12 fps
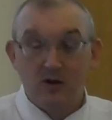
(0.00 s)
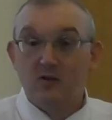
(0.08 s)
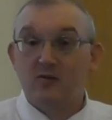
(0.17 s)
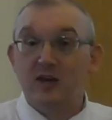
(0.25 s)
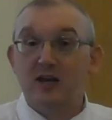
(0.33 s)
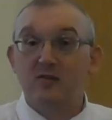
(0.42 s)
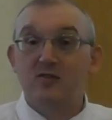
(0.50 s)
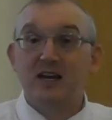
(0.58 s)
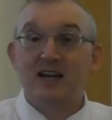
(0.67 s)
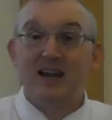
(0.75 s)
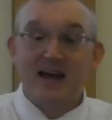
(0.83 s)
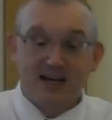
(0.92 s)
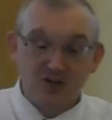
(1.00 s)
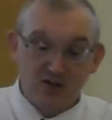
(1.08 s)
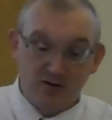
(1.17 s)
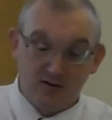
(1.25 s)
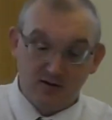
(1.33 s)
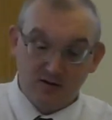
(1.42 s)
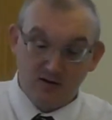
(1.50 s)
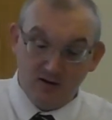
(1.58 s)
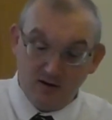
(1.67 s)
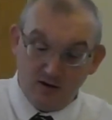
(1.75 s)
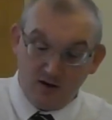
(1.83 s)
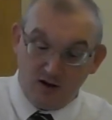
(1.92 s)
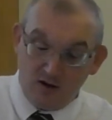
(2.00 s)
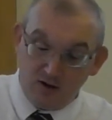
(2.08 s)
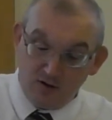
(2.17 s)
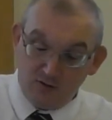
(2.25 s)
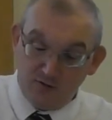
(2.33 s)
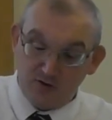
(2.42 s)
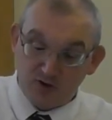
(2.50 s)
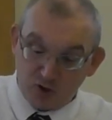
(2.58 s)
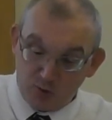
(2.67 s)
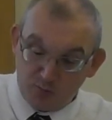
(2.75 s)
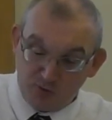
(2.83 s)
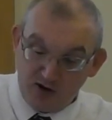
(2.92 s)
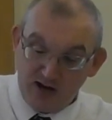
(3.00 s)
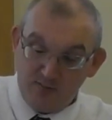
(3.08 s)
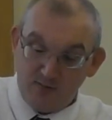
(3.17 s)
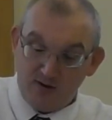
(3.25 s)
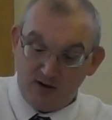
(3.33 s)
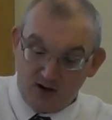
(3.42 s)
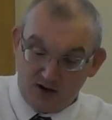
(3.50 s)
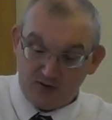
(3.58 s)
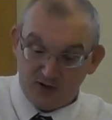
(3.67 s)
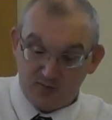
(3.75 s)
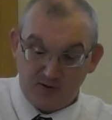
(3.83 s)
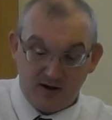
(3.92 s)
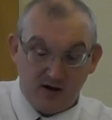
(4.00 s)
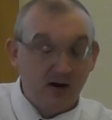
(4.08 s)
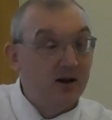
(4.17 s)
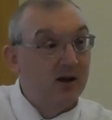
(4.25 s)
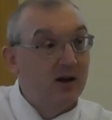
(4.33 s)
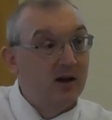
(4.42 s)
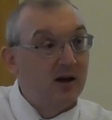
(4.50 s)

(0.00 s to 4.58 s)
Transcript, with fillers: Think of the election of the supreme office bearer,